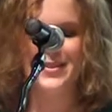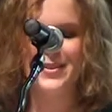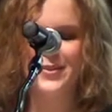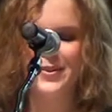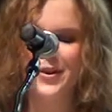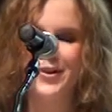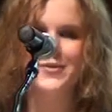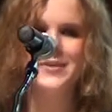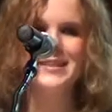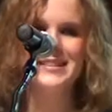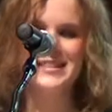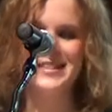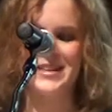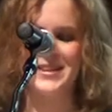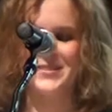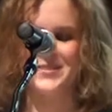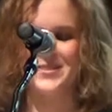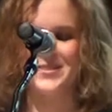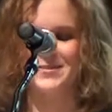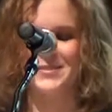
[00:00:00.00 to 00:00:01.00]
They're always
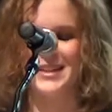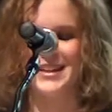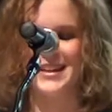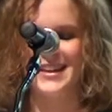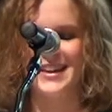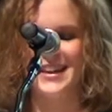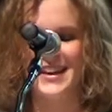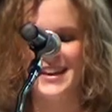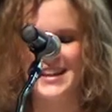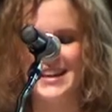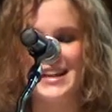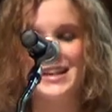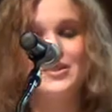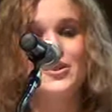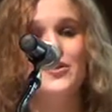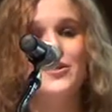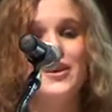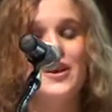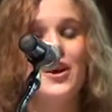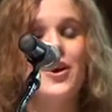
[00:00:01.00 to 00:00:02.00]
there for me, and I know
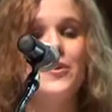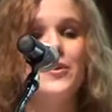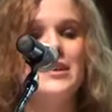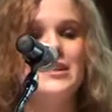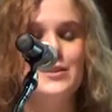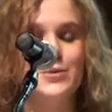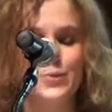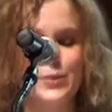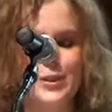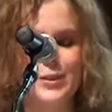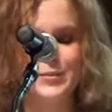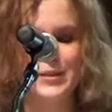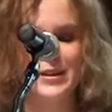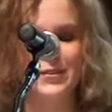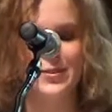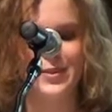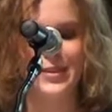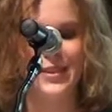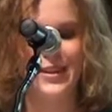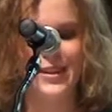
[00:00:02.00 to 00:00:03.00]
they always will be
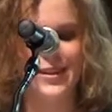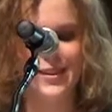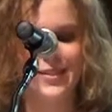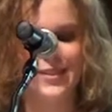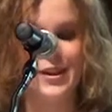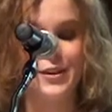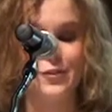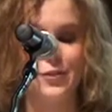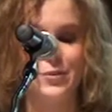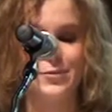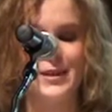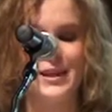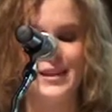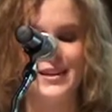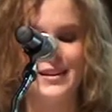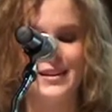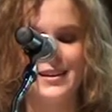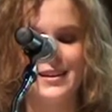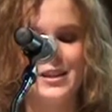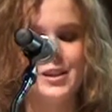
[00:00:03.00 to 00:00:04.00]
there for me,
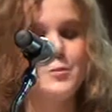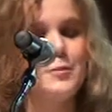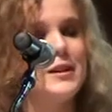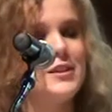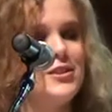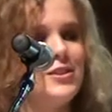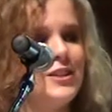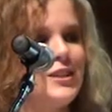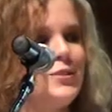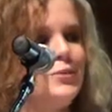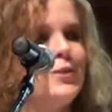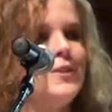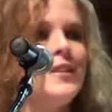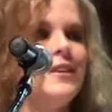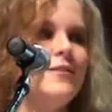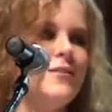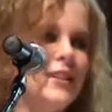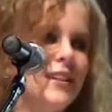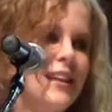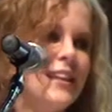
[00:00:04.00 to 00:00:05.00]
especially when they
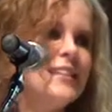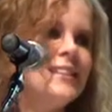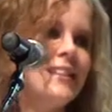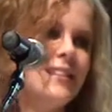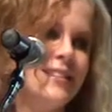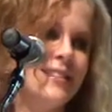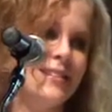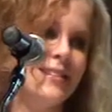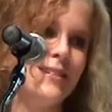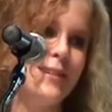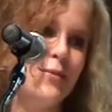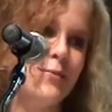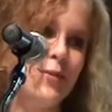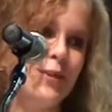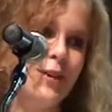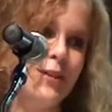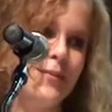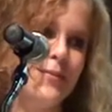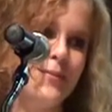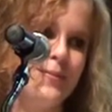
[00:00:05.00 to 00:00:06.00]
feel like teasing
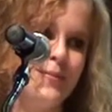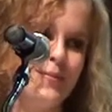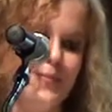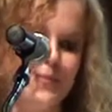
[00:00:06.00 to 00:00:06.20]
someone.